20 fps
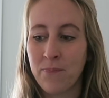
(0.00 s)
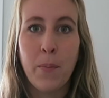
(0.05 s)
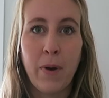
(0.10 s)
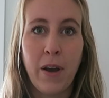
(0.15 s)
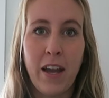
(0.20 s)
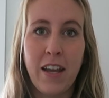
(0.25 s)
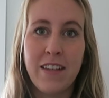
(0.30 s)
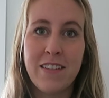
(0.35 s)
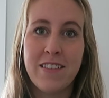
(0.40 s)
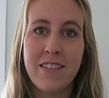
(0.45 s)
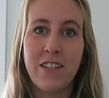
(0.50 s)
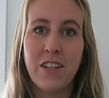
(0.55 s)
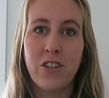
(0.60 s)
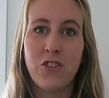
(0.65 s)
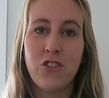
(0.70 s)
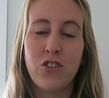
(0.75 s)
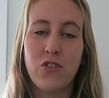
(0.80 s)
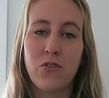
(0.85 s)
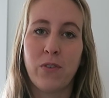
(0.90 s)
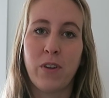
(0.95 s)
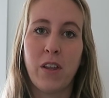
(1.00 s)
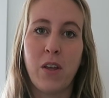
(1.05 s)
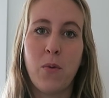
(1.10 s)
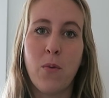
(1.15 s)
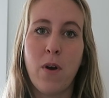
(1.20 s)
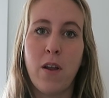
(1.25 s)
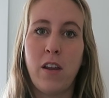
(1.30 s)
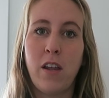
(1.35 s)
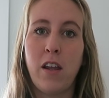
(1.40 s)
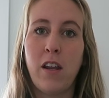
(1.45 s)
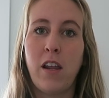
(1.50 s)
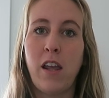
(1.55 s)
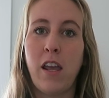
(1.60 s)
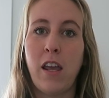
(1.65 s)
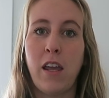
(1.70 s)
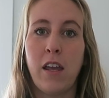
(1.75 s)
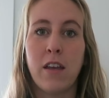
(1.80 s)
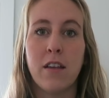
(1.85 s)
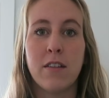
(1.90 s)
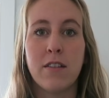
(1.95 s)
But I still just really wanted
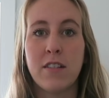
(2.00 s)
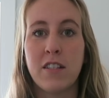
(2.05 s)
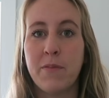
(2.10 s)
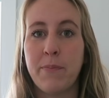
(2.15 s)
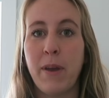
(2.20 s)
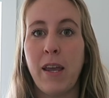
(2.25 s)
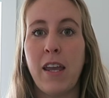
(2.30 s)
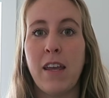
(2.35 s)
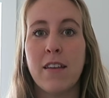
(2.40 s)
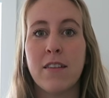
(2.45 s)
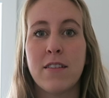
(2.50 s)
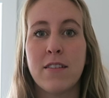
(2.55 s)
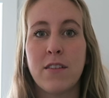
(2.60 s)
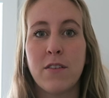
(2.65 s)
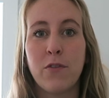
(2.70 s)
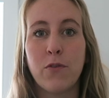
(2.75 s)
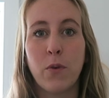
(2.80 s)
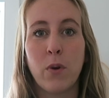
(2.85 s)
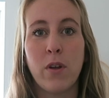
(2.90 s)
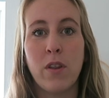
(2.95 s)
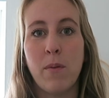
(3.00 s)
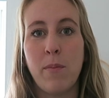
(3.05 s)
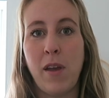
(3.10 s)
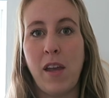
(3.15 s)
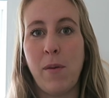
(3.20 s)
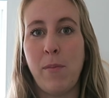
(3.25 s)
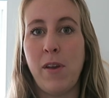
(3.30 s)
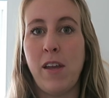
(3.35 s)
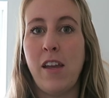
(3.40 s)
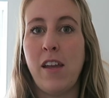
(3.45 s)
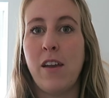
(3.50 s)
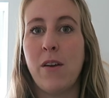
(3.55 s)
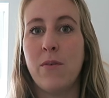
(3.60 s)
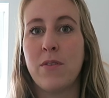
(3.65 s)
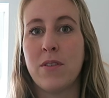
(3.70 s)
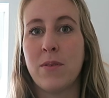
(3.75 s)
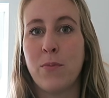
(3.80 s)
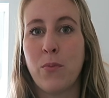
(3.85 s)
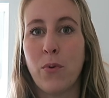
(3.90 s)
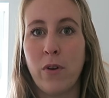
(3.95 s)
a space for the baby. It
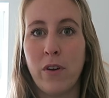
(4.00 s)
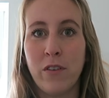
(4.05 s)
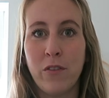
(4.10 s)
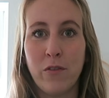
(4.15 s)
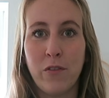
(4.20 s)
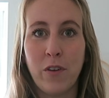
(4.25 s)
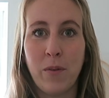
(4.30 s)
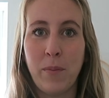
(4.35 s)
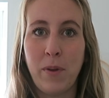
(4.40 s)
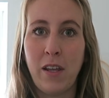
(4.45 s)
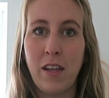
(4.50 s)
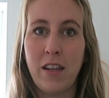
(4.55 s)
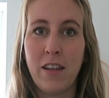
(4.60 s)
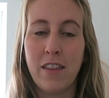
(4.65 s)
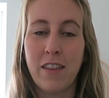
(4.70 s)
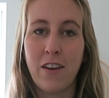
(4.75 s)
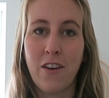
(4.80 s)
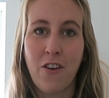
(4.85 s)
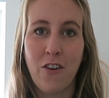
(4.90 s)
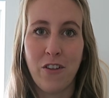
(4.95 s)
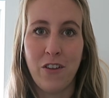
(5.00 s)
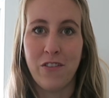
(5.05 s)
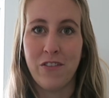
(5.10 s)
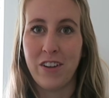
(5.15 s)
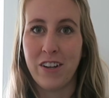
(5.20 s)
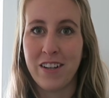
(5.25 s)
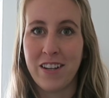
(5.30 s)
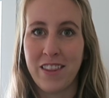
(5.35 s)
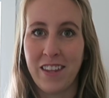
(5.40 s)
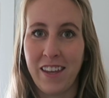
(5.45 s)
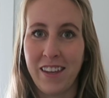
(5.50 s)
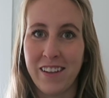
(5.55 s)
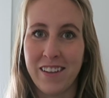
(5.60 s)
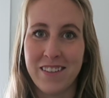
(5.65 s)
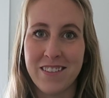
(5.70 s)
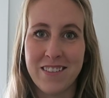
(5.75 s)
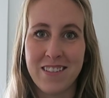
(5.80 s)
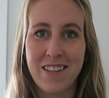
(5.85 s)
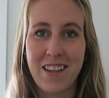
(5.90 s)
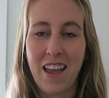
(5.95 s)
was important for me that all of their
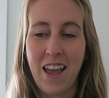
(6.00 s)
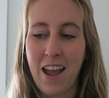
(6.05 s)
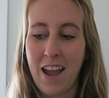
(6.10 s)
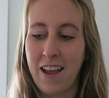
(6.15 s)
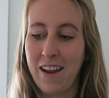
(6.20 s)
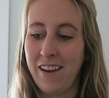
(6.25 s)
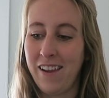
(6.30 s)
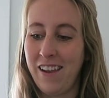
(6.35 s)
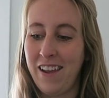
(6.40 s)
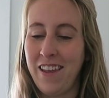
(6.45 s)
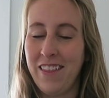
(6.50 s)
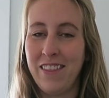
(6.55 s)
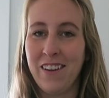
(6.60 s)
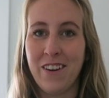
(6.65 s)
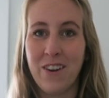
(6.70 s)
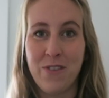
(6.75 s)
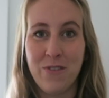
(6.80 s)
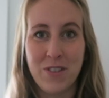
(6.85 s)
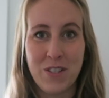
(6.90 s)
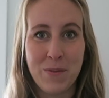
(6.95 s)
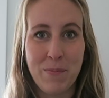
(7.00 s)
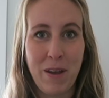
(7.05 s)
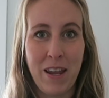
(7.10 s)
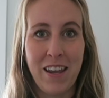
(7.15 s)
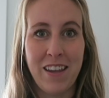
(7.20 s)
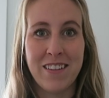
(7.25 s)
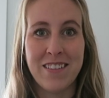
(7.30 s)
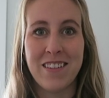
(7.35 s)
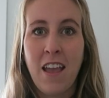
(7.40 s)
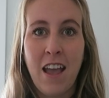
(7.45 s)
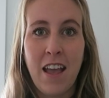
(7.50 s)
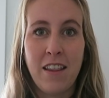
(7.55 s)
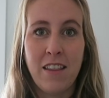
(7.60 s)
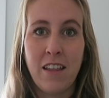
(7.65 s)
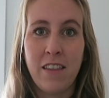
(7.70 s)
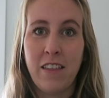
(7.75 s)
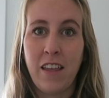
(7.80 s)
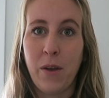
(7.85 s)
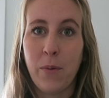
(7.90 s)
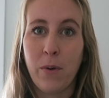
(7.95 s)
things had their own space and
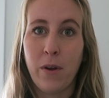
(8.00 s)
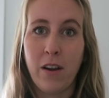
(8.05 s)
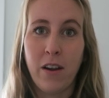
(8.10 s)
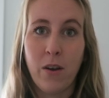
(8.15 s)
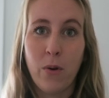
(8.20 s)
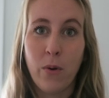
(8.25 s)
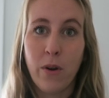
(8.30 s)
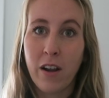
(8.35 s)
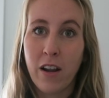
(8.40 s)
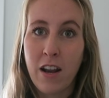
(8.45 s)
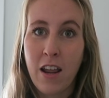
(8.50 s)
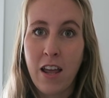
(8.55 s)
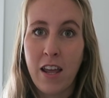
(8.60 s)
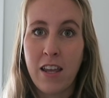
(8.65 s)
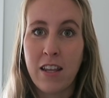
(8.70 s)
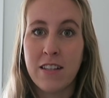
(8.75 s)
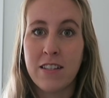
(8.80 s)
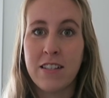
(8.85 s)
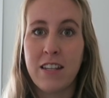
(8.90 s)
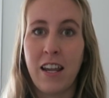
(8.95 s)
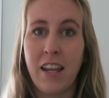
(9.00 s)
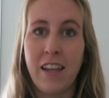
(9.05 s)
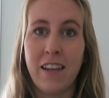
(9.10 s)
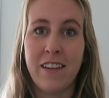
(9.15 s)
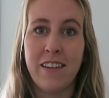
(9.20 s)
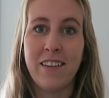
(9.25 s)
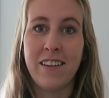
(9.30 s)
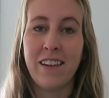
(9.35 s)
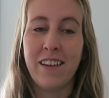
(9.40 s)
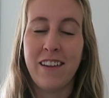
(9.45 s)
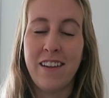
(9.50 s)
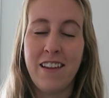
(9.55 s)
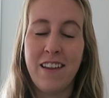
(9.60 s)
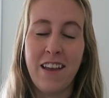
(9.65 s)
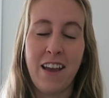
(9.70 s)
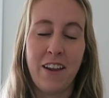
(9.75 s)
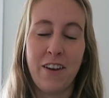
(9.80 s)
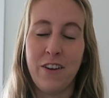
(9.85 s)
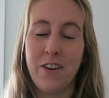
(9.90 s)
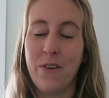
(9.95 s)
that they were organized, and
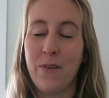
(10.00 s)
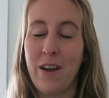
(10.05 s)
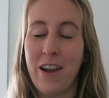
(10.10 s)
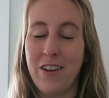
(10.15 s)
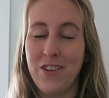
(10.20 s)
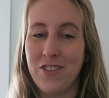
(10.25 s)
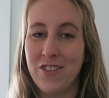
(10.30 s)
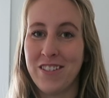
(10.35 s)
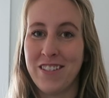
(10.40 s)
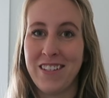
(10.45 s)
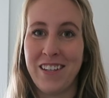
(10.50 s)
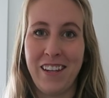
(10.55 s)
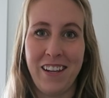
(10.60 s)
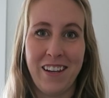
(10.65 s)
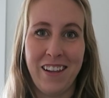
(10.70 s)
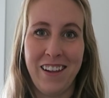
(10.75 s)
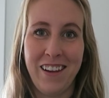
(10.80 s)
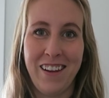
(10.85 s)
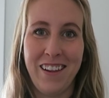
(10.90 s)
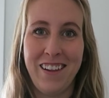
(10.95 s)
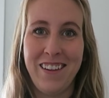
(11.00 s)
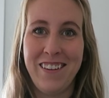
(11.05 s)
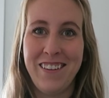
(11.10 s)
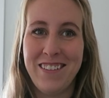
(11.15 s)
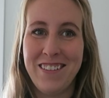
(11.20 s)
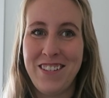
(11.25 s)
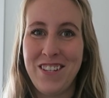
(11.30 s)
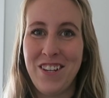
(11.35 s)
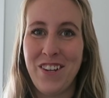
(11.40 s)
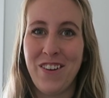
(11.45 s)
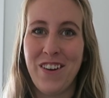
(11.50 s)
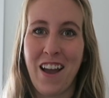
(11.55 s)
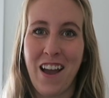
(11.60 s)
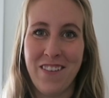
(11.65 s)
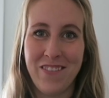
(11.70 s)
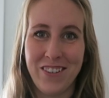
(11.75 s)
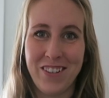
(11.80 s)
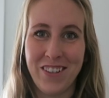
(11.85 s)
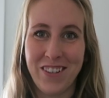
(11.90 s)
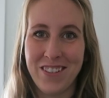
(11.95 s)
I don't know, I just needed to
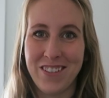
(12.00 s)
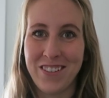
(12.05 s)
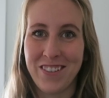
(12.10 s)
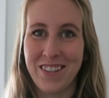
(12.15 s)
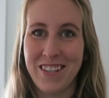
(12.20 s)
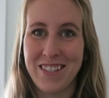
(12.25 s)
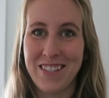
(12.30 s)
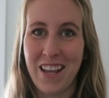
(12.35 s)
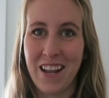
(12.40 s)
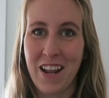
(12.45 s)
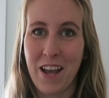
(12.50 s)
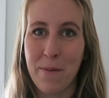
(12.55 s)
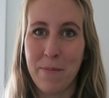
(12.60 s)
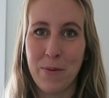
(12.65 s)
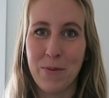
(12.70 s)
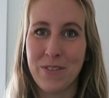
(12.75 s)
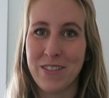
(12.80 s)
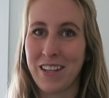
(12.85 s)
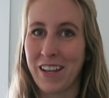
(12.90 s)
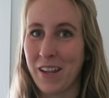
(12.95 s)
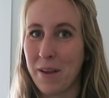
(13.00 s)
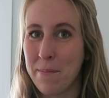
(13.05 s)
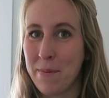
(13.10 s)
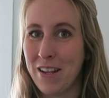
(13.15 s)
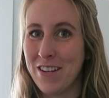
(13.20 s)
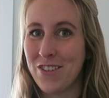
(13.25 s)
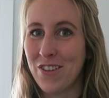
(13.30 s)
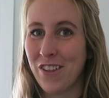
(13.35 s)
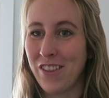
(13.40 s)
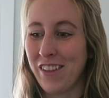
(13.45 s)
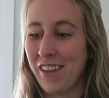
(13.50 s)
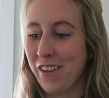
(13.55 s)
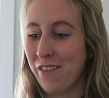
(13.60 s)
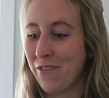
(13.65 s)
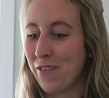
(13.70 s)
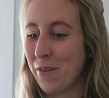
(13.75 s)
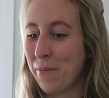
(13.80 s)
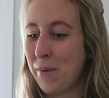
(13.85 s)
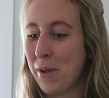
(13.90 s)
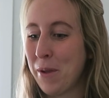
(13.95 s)
have a nursery set up. It was like a mental
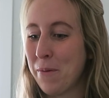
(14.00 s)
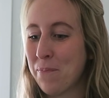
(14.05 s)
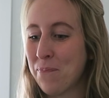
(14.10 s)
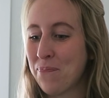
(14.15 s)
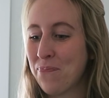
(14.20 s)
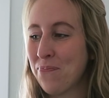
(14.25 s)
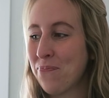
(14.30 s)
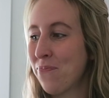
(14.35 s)
thing for me.